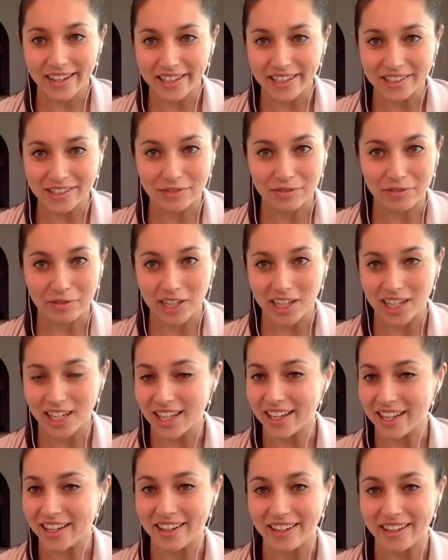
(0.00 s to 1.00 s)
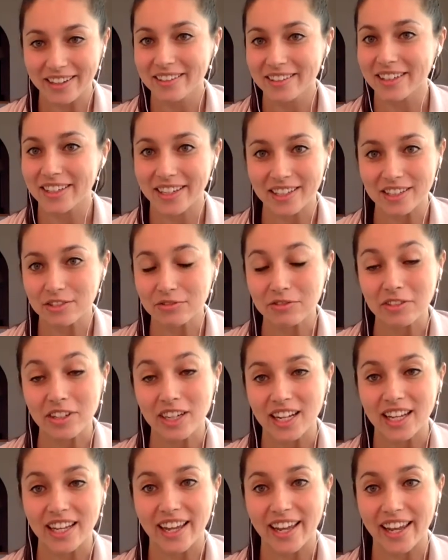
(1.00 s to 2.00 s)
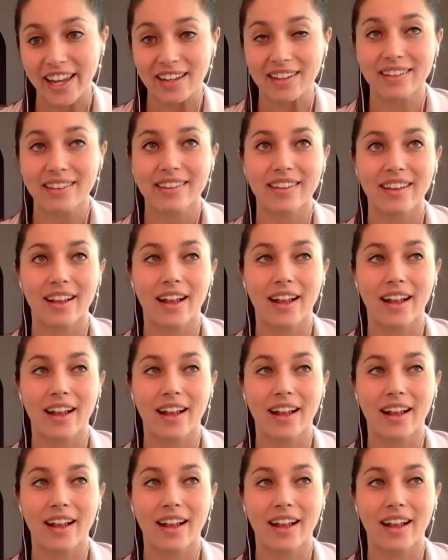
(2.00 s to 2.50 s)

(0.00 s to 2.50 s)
is really it.